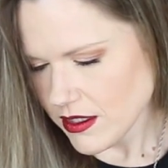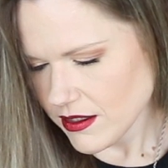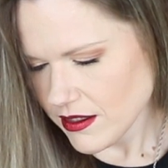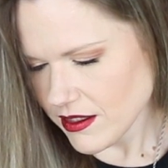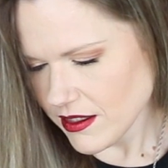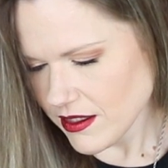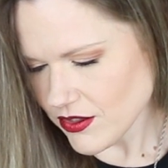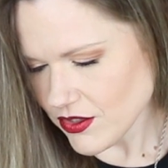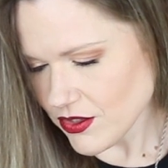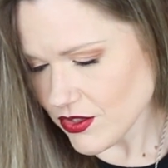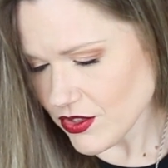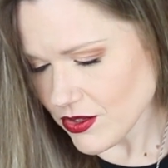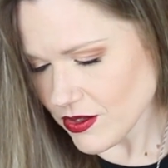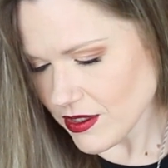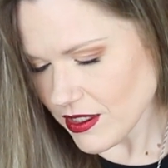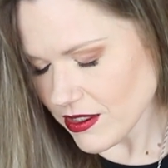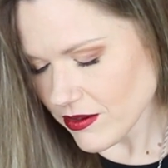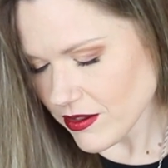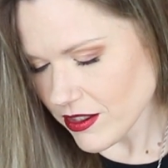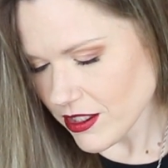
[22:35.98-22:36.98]
The answers you
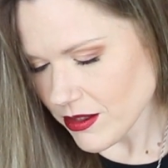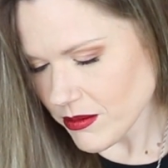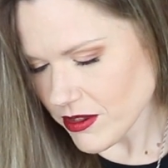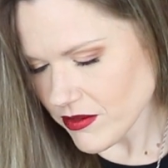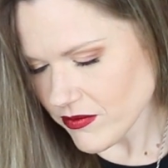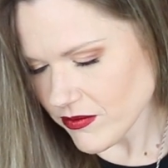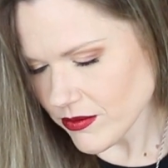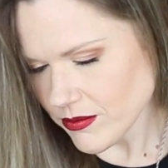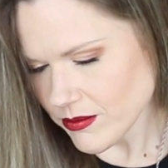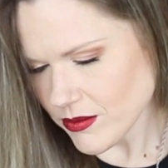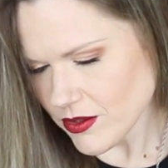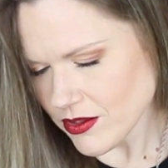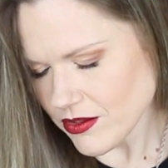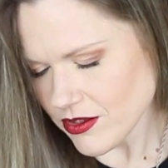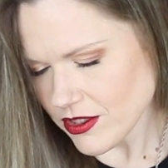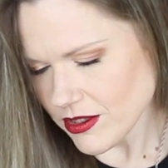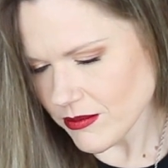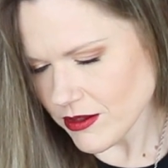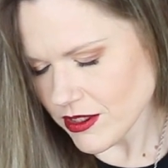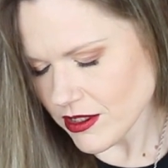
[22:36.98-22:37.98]
need are coming. Full moon in
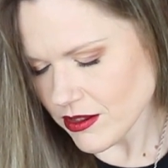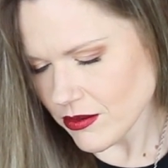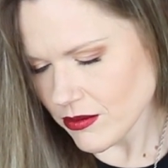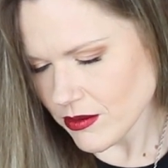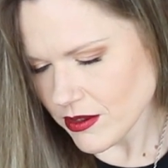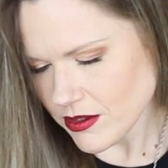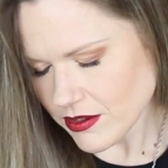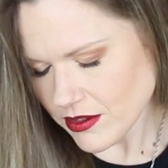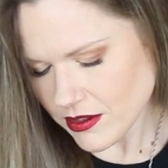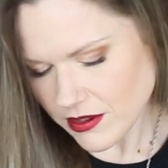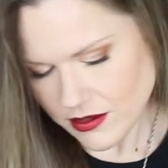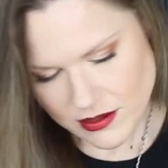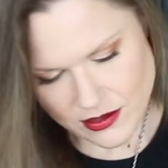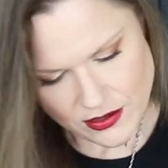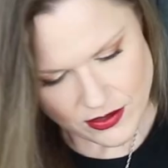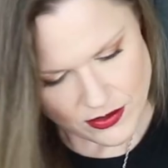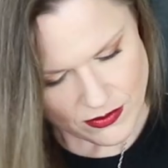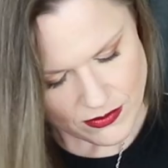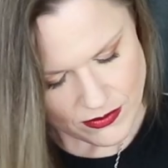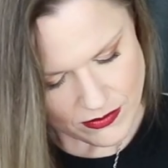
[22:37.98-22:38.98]
Gemini. Who else got
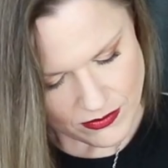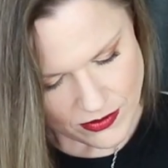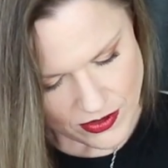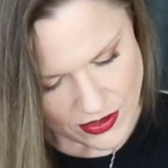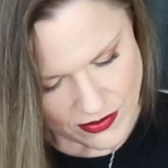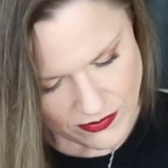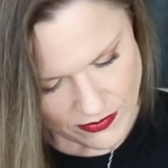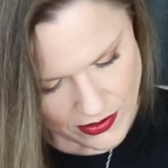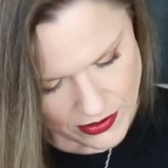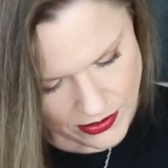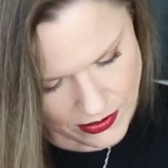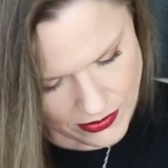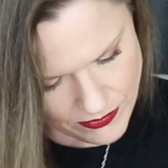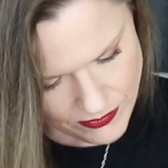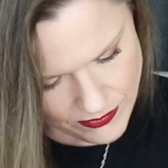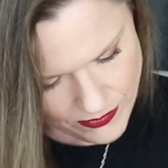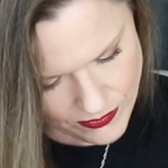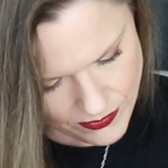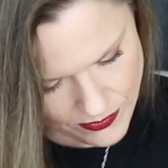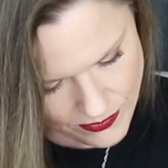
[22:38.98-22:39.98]
this? Was it Virgo?
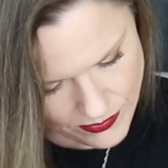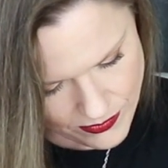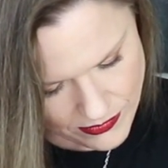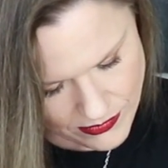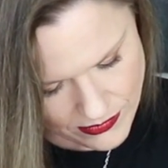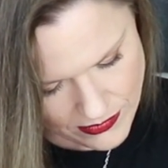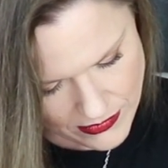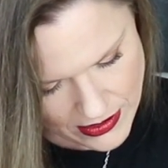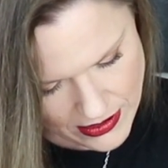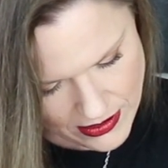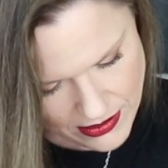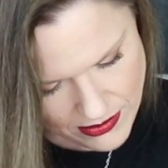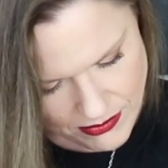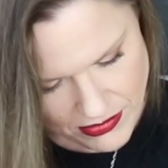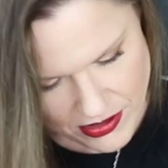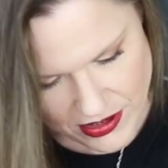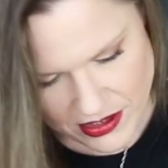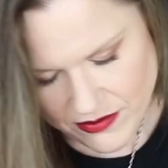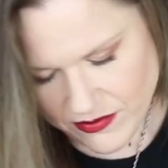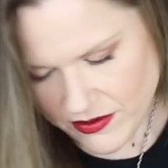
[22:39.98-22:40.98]

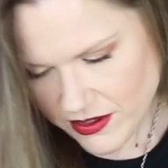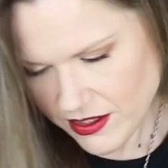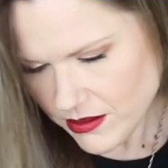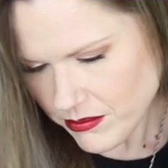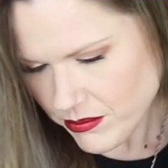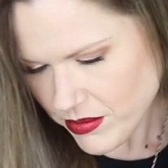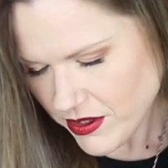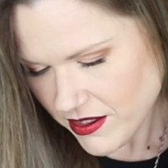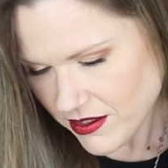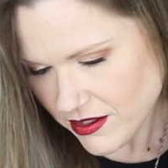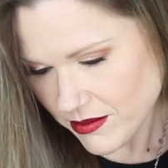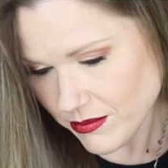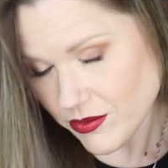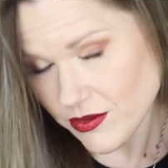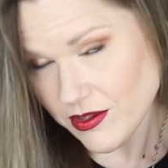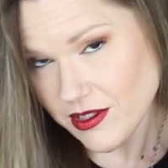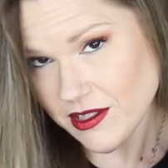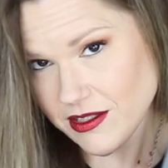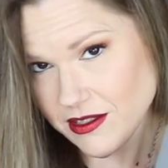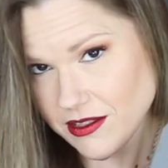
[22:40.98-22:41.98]
Believe in the impossible.
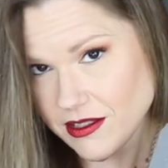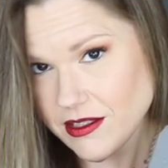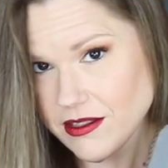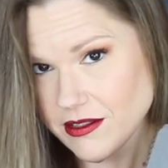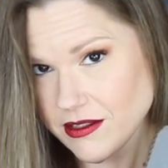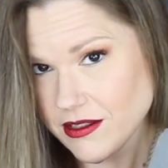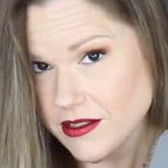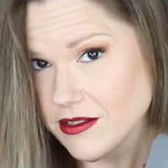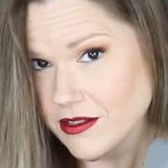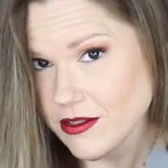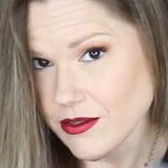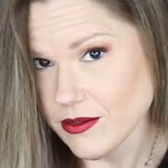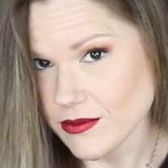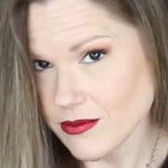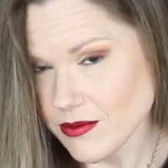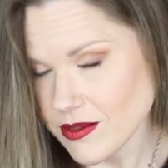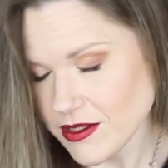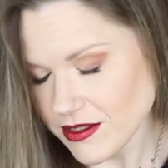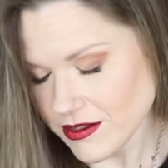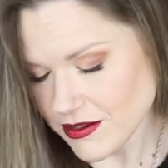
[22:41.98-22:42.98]
Yeah, I know.
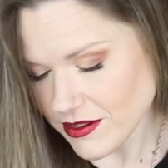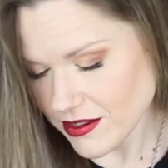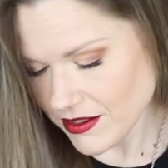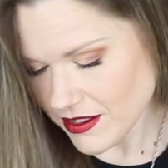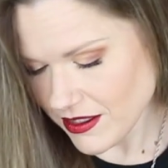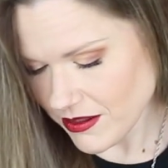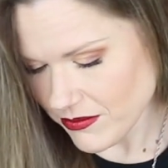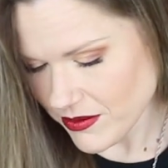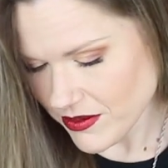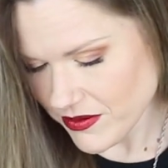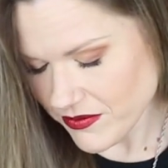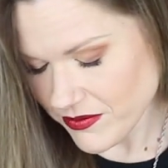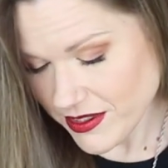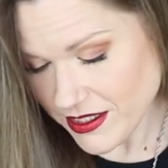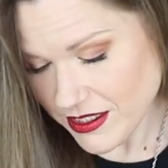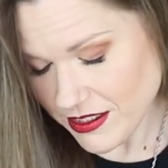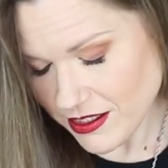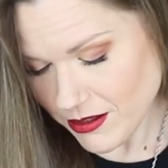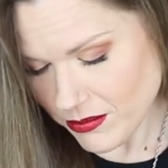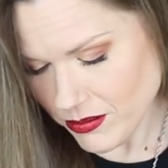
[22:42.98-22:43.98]
You didn't think that was ever
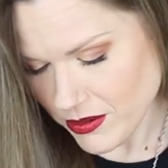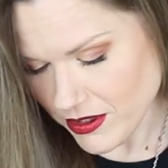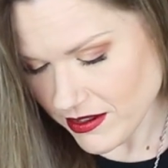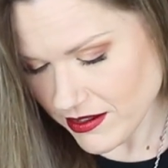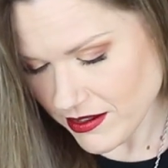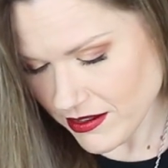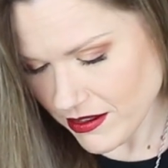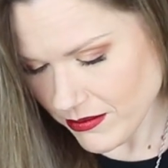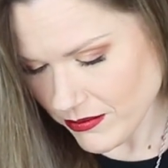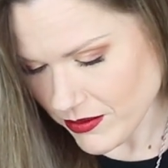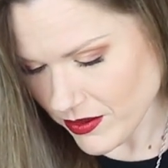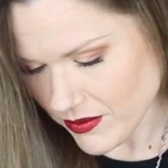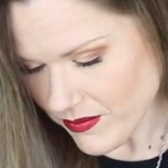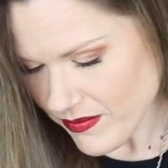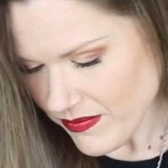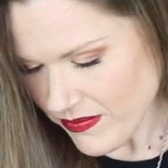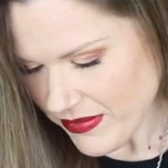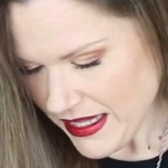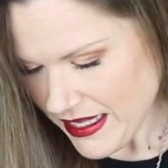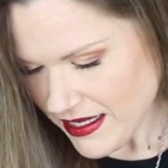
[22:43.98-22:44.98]
going to happen. It's happening.
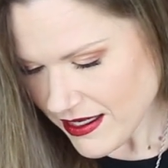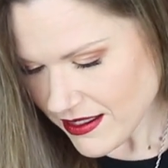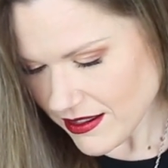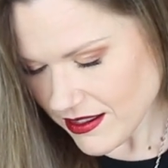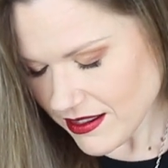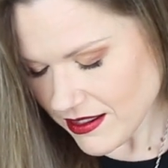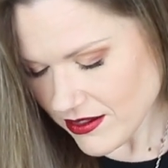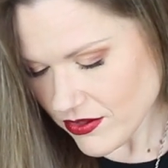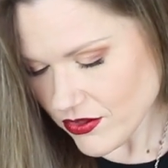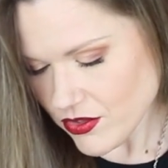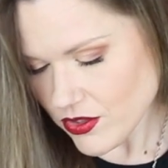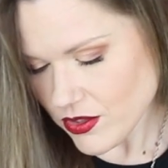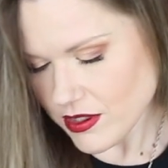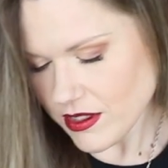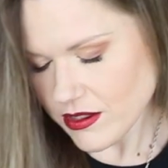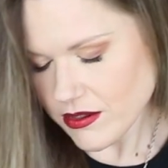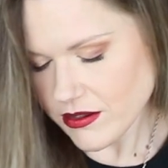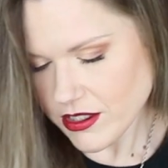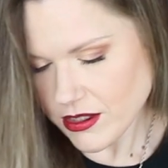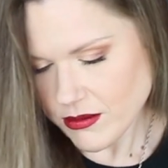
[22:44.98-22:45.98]
The answers you
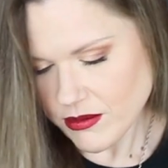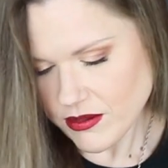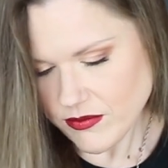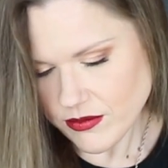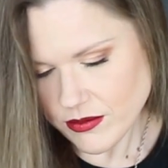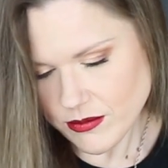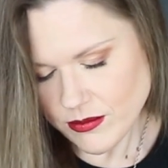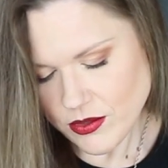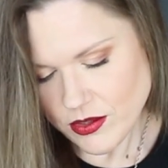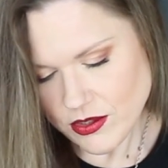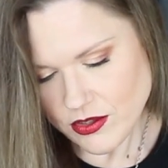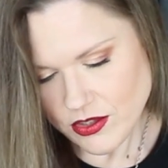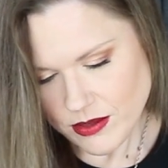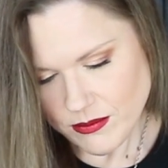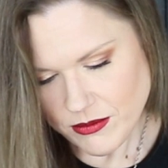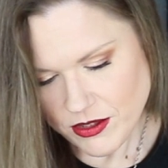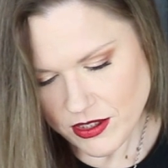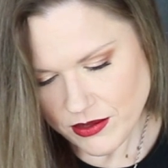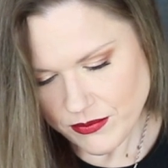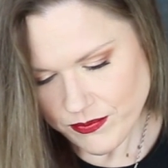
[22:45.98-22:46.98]
need are coming. Full moon in
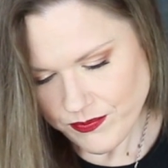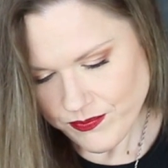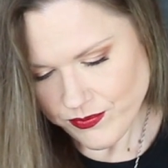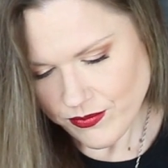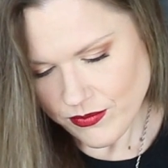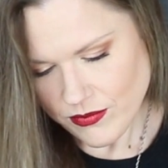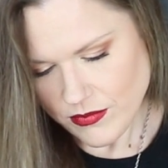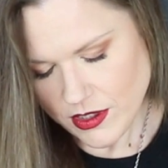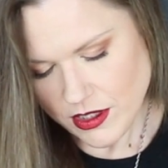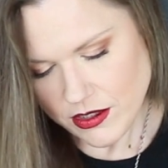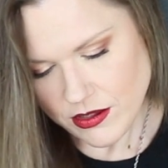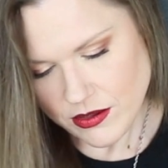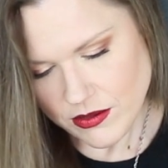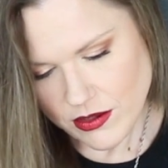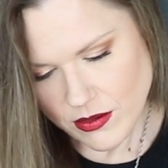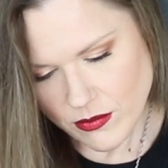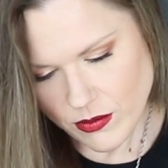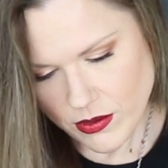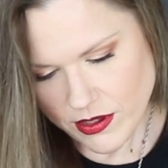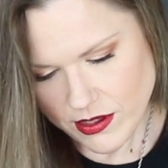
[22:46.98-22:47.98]
Gemini. I know.
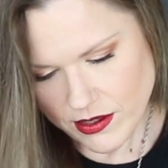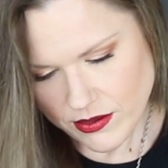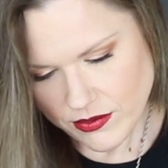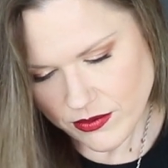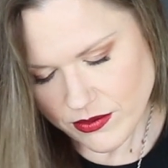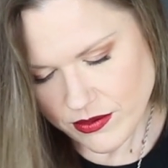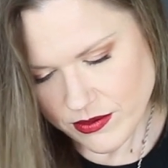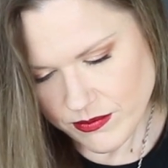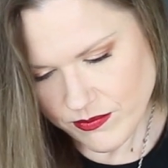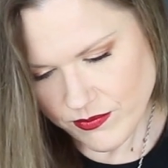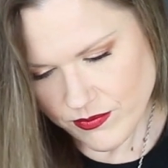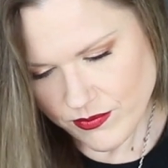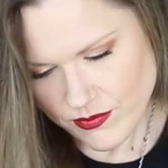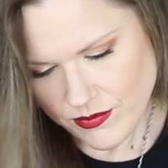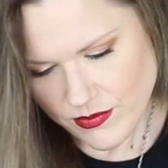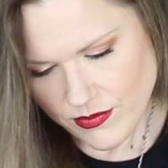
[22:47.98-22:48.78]
You're working through them.